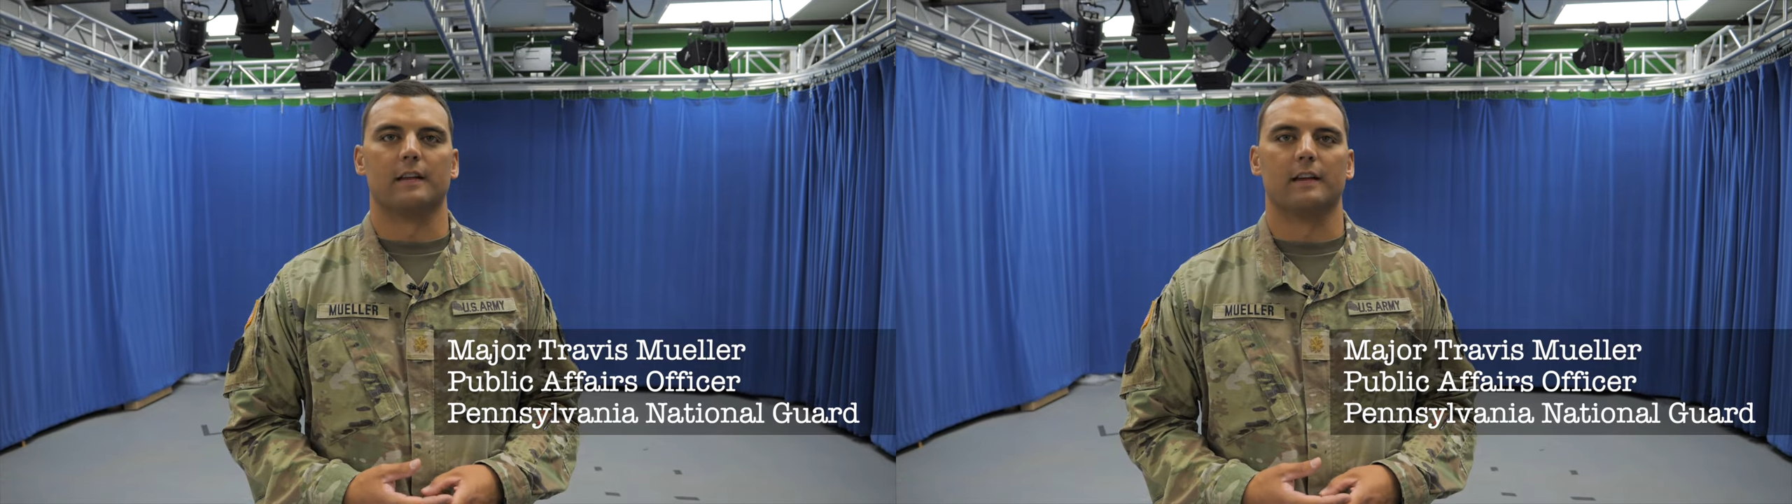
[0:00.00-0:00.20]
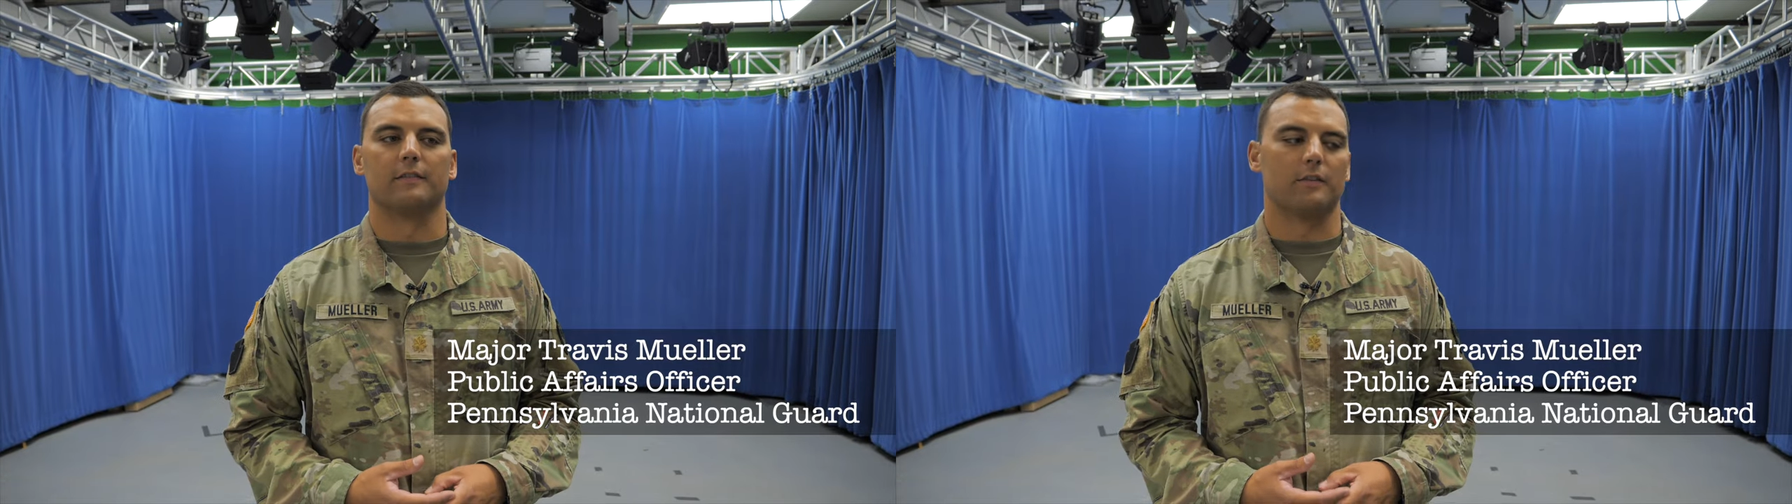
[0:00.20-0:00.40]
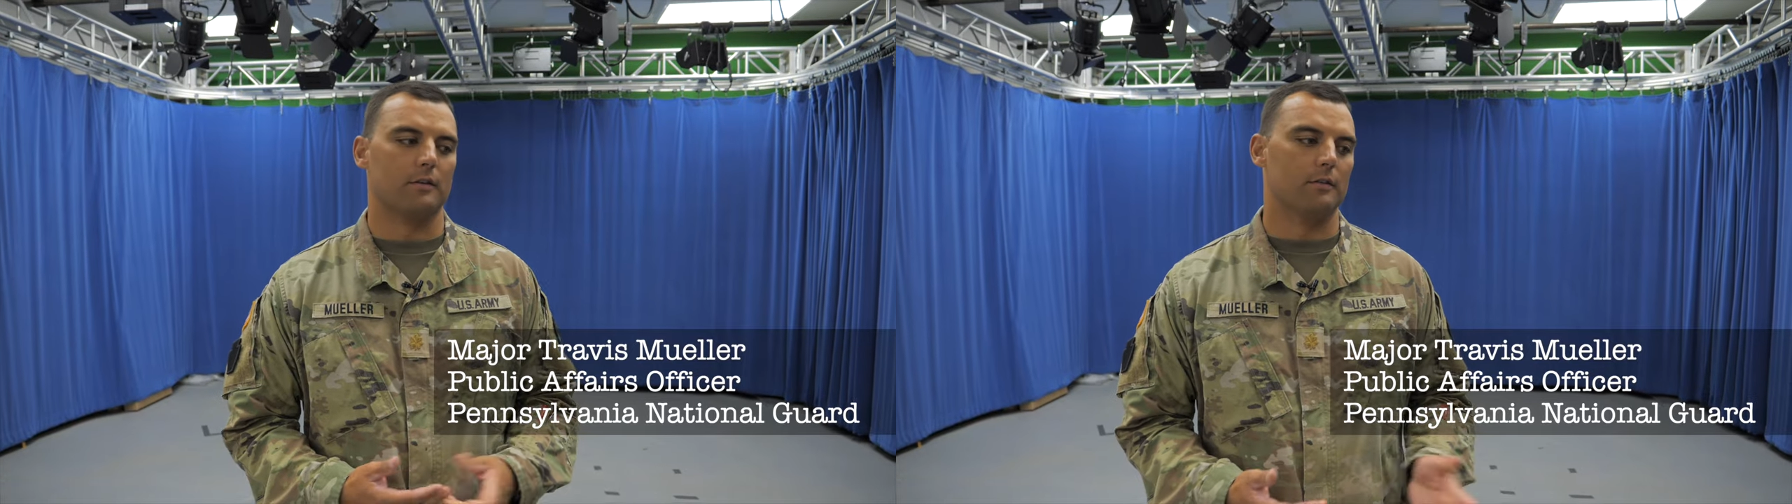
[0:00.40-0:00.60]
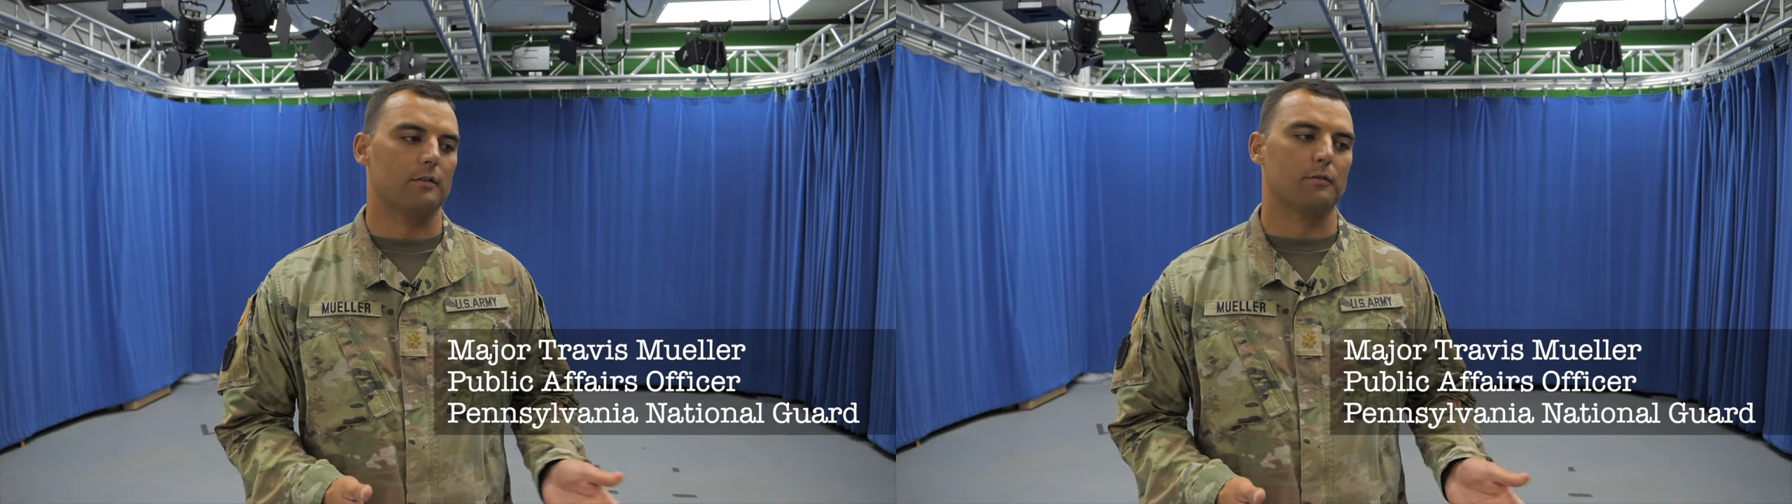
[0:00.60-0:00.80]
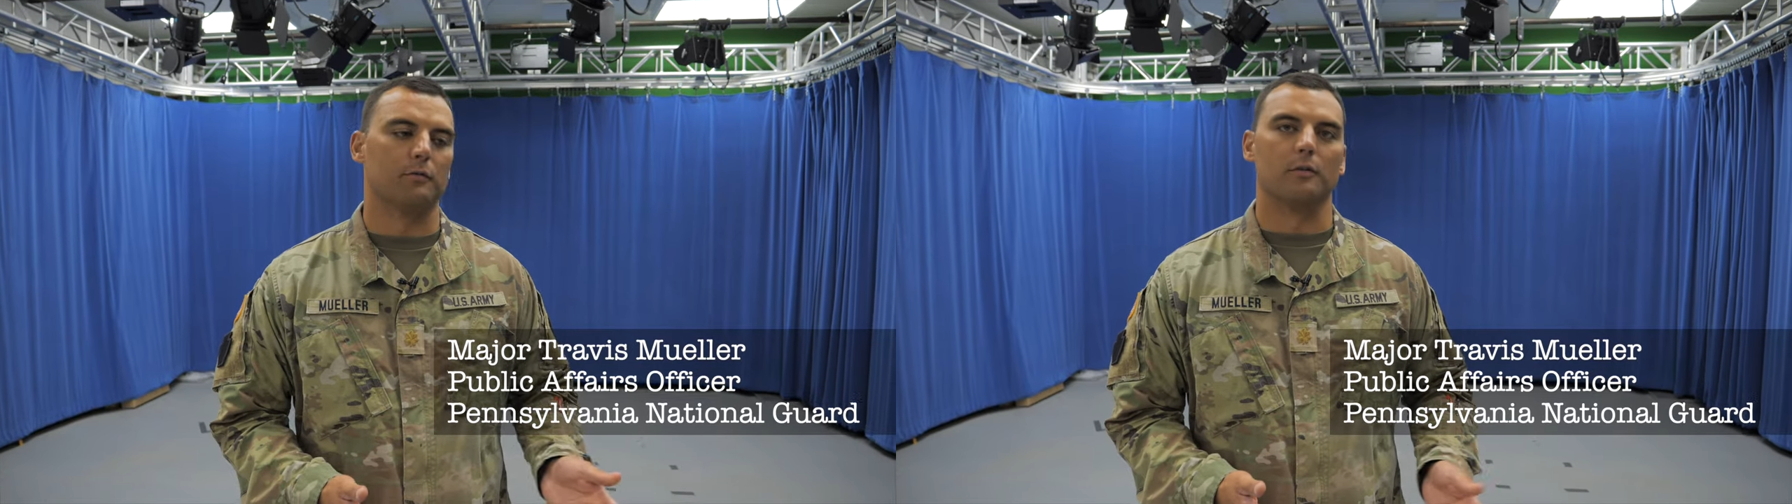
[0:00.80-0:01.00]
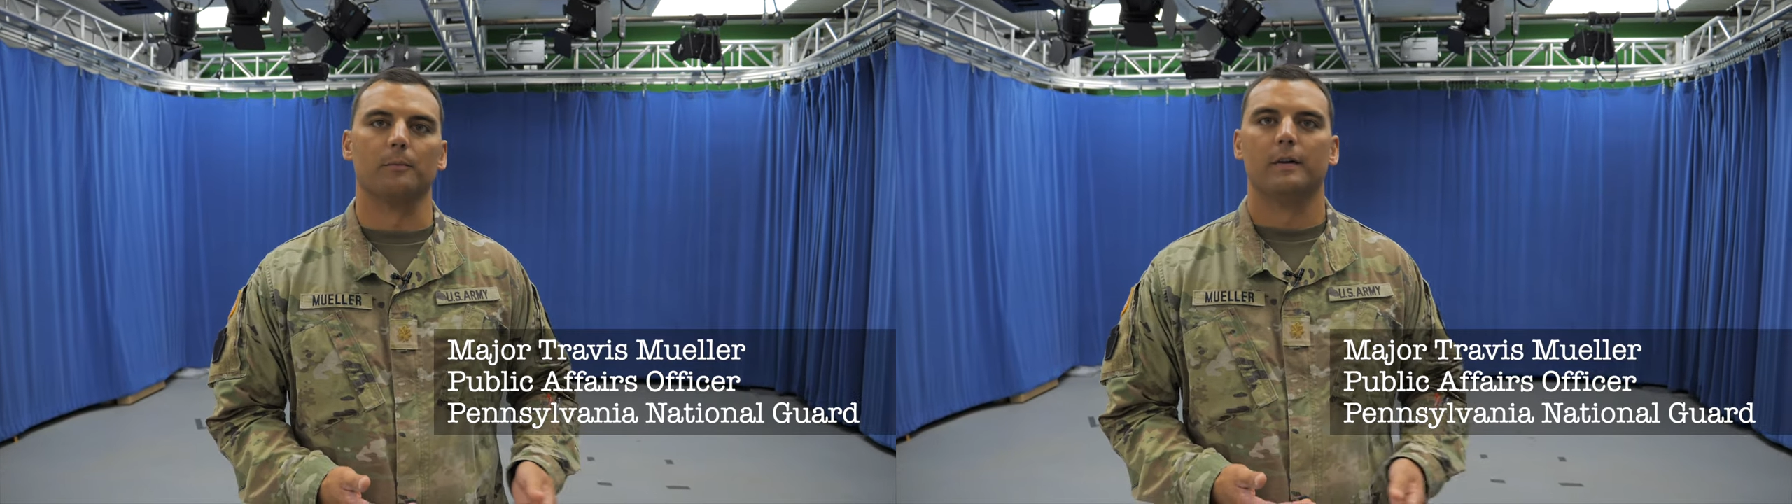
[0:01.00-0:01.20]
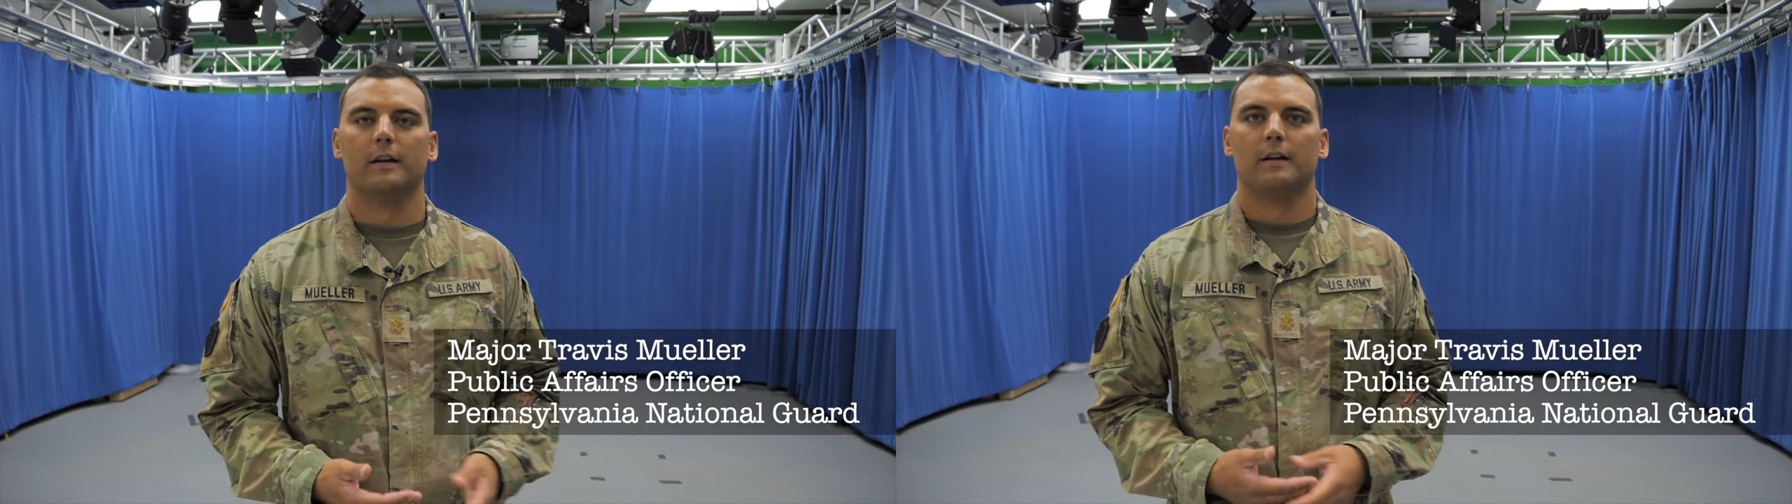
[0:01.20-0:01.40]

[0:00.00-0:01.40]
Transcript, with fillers: they get their uniform.